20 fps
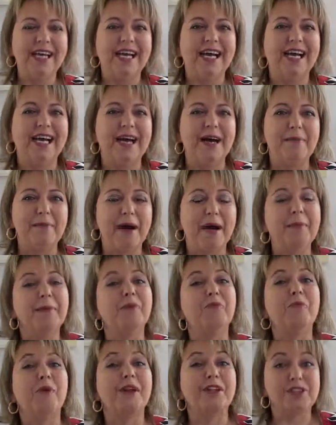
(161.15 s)
I'm
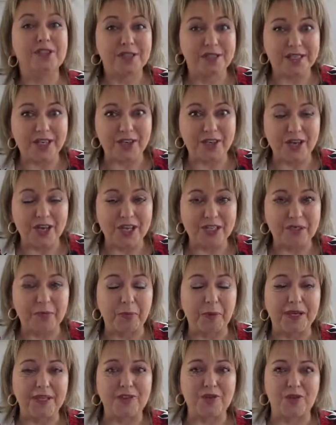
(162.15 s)
a registered nurse
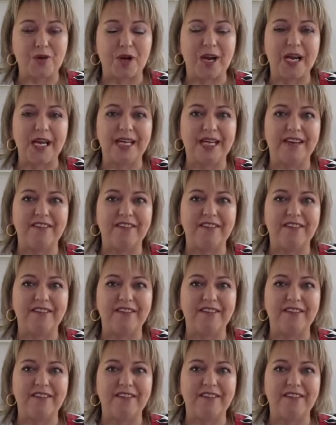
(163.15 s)
by trade.